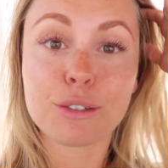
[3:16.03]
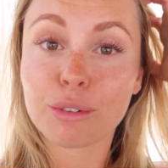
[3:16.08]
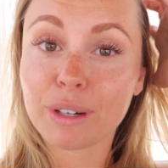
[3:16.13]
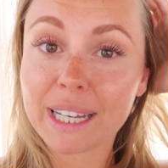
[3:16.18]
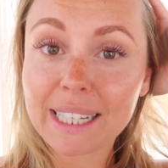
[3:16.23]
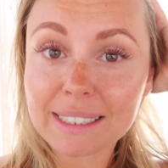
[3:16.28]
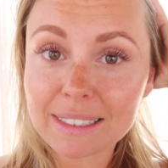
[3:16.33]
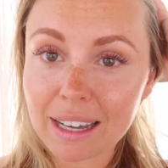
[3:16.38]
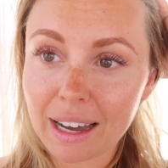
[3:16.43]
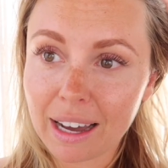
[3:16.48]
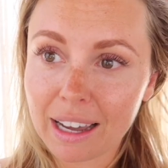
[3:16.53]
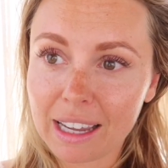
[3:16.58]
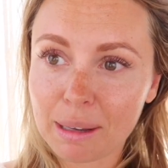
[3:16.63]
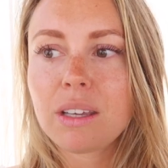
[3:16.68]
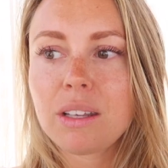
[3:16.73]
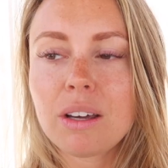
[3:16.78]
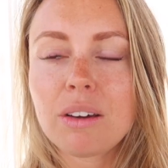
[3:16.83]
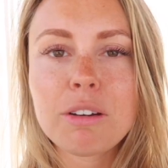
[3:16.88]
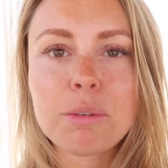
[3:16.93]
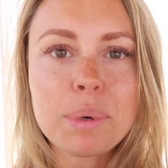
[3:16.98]
great
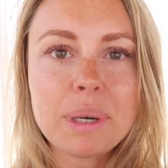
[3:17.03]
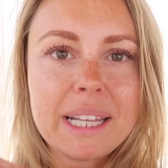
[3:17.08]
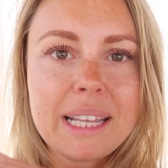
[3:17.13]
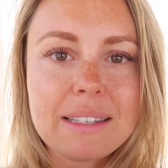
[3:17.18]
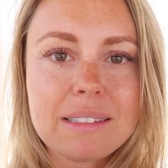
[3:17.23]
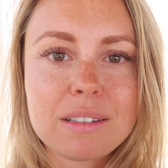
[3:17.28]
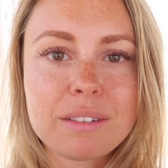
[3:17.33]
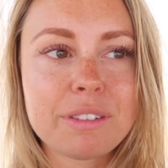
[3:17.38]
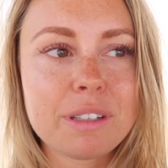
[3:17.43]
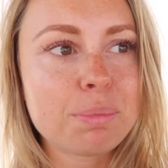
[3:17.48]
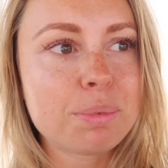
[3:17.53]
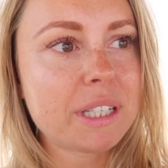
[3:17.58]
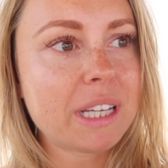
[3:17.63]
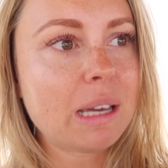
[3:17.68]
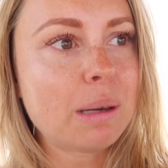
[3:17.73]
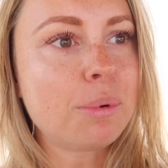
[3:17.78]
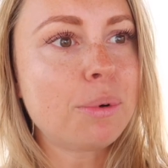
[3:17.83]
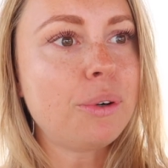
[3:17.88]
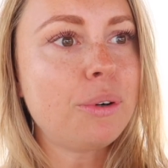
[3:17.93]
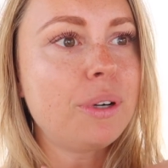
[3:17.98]
time and everybody has their VIP
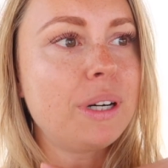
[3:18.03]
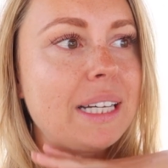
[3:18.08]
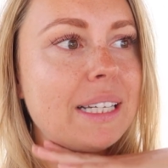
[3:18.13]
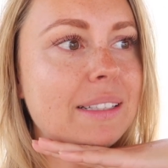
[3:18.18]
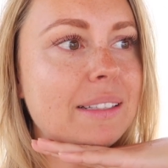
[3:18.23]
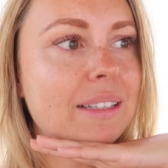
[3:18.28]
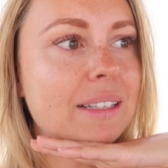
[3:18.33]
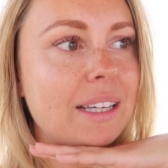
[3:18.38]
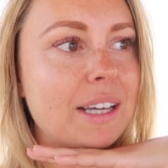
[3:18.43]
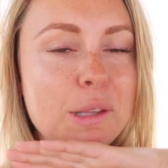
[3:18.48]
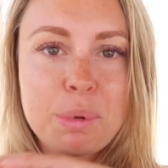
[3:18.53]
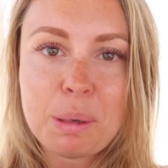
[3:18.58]
table and